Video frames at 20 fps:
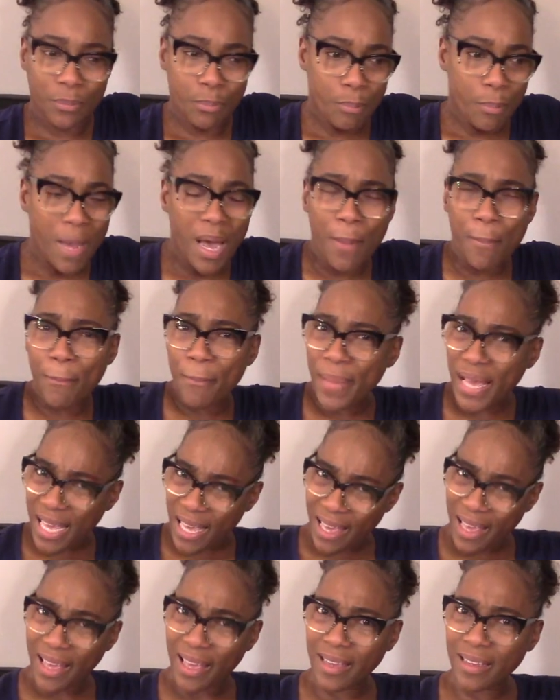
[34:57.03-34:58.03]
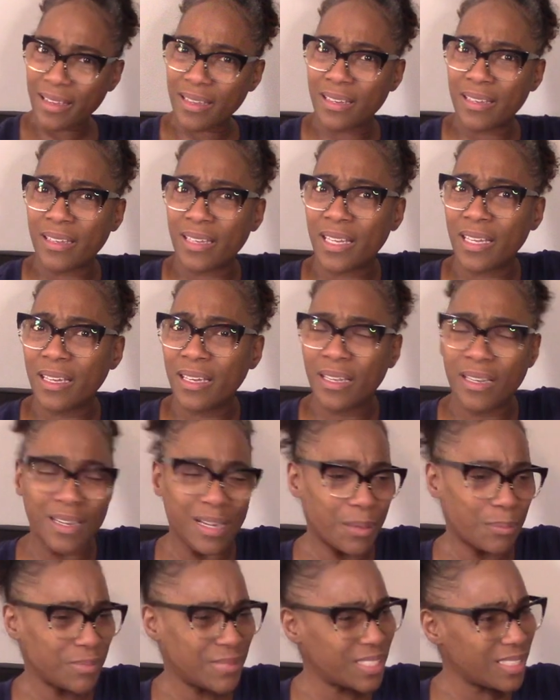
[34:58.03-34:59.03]
my back and
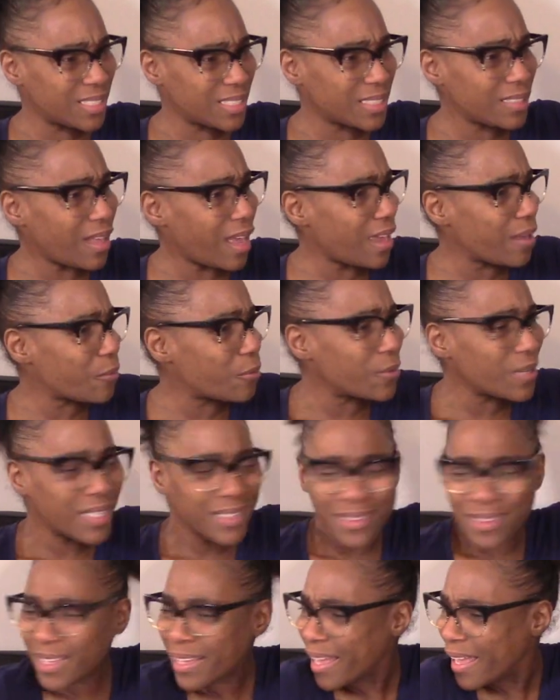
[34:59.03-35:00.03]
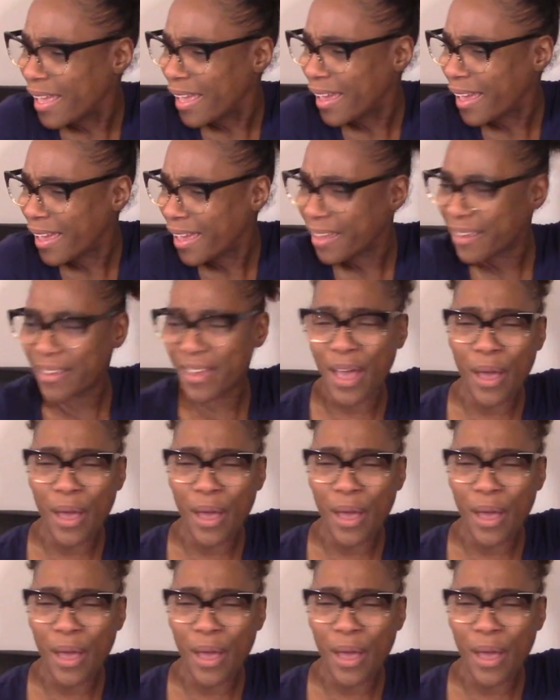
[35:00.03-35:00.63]
I'm just like, what the heck?